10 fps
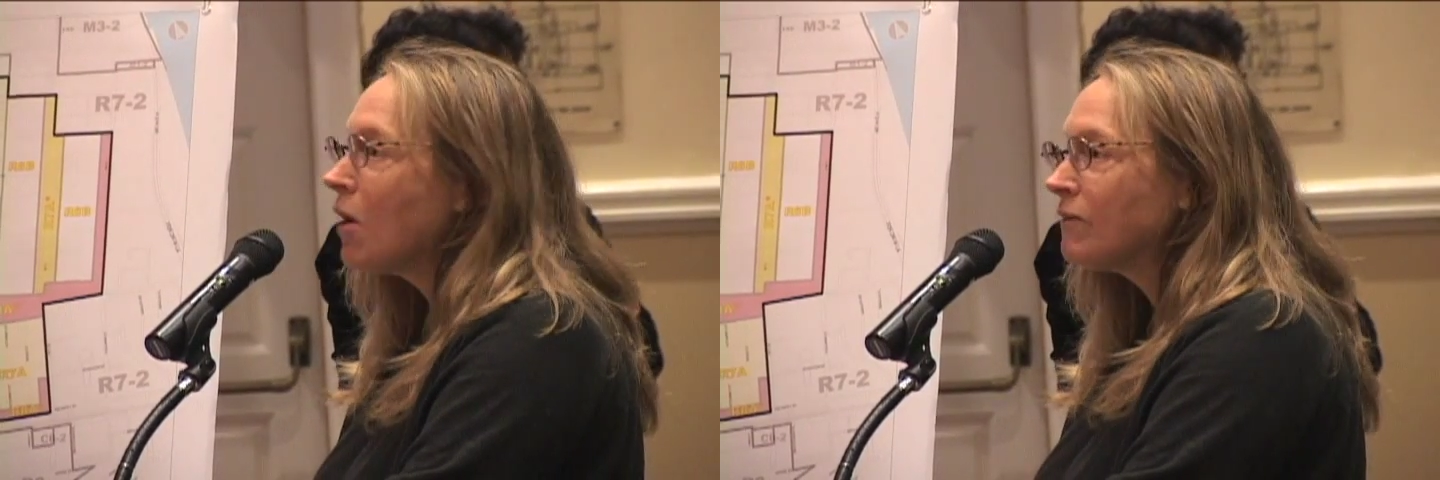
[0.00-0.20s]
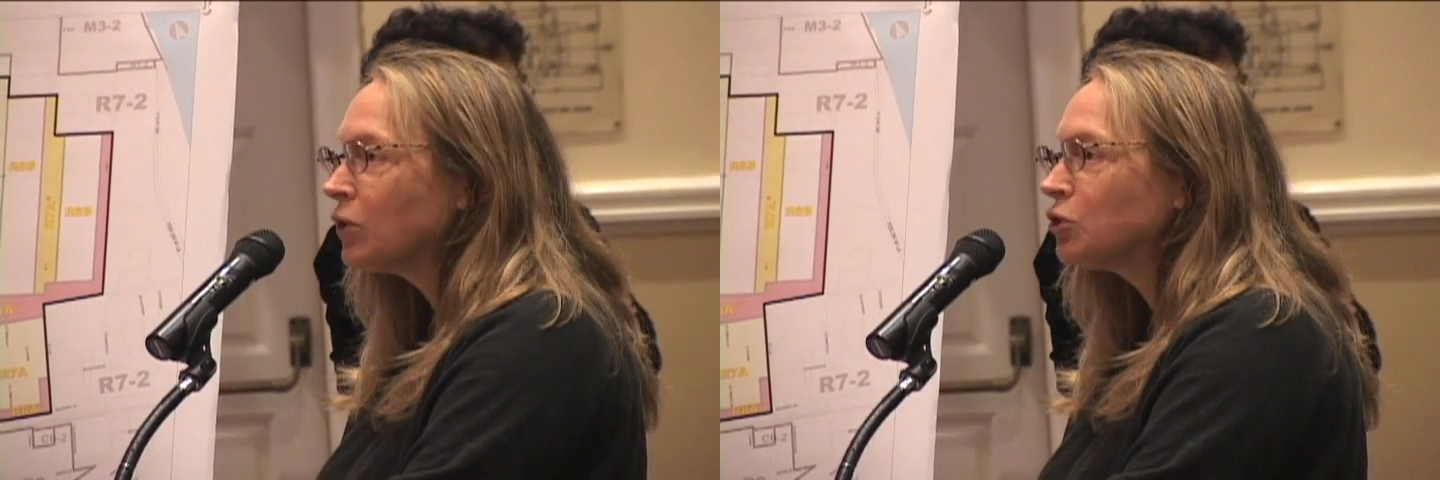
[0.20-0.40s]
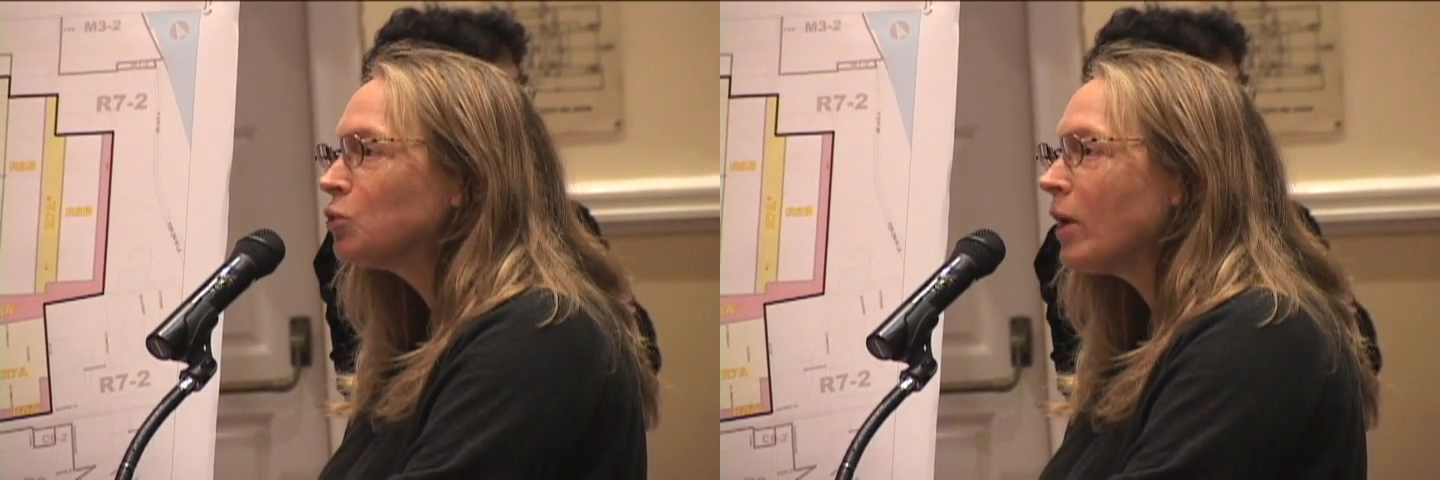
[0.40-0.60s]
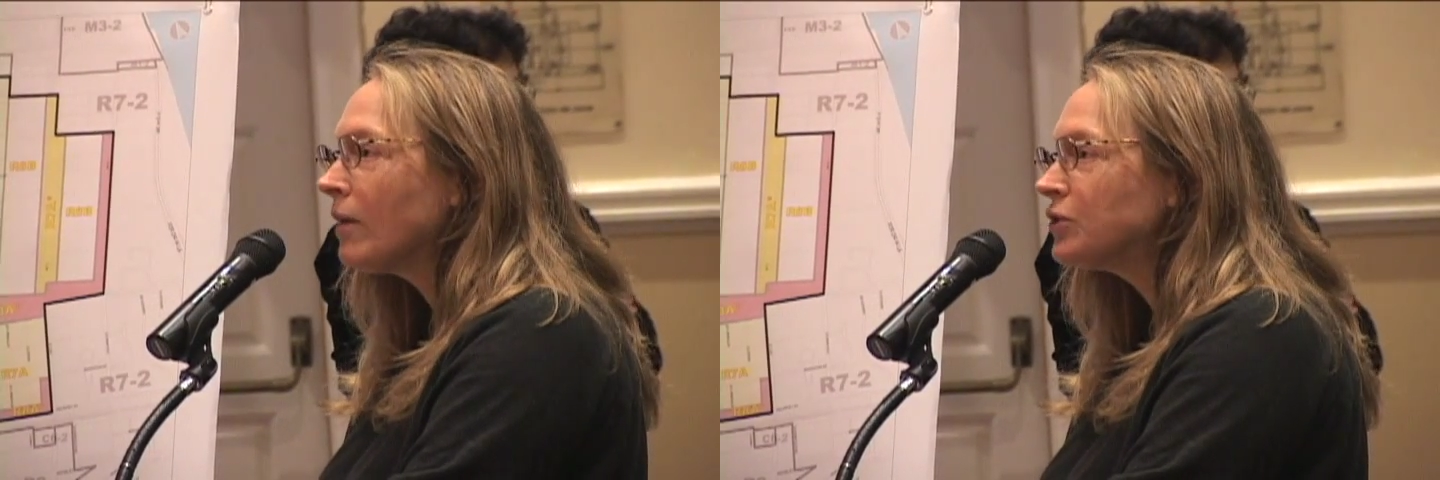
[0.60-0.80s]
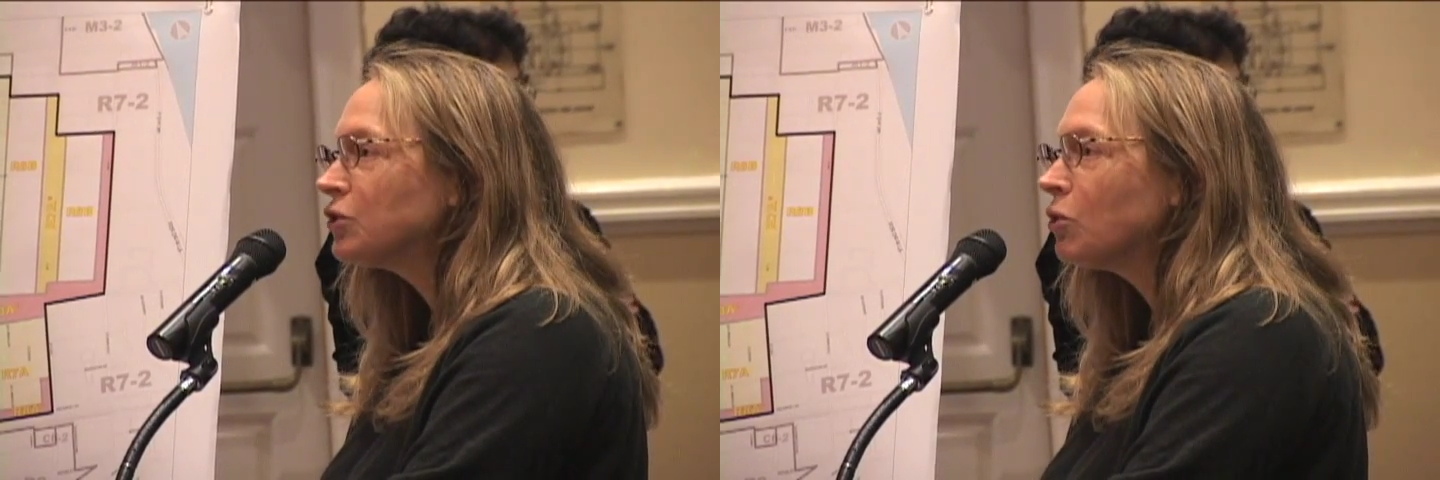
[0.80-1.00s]
for
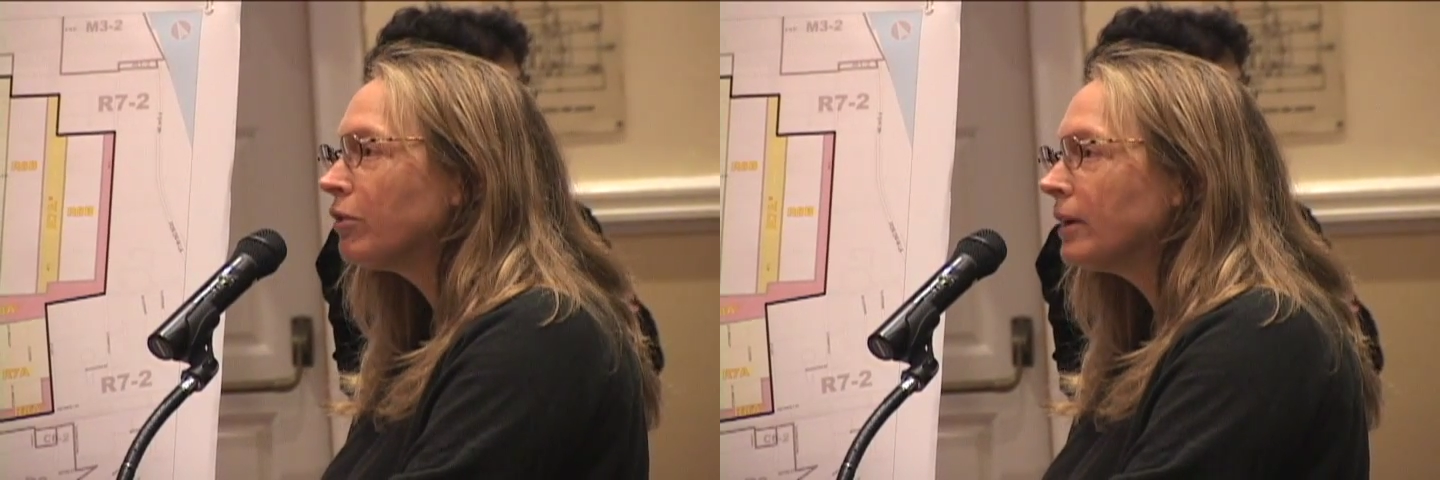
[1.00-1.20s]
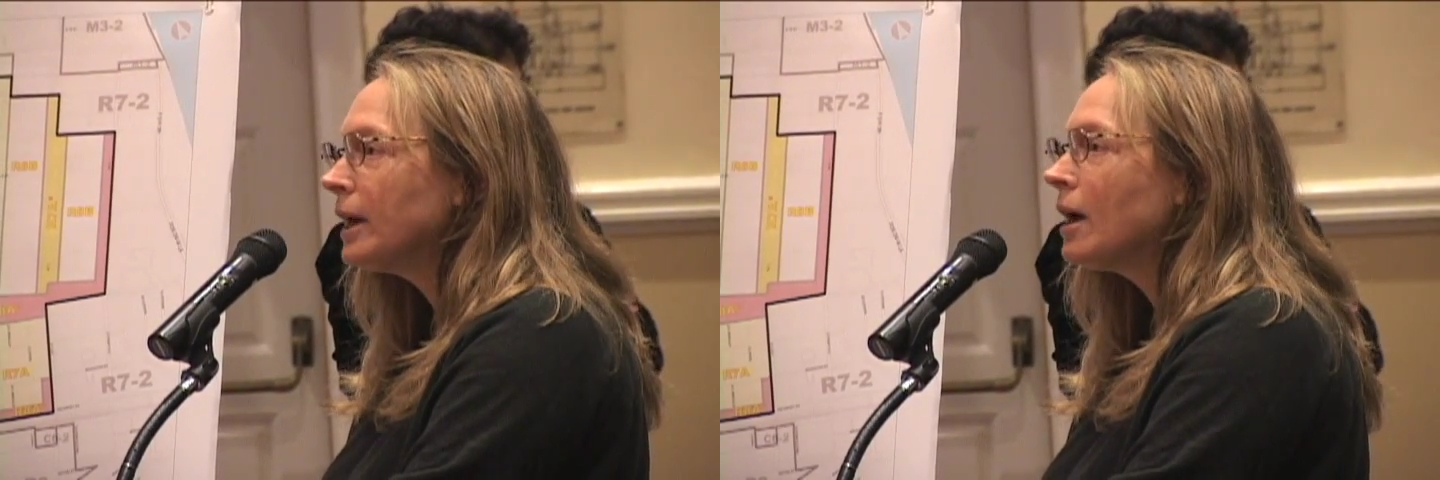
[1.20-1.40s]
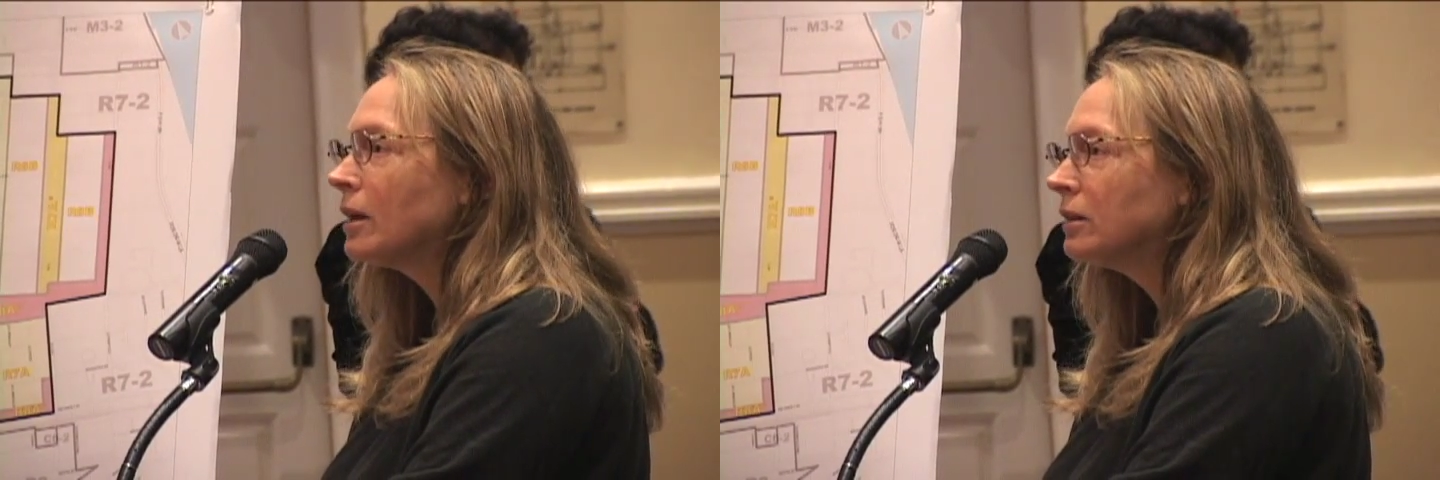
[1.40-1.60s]
12-story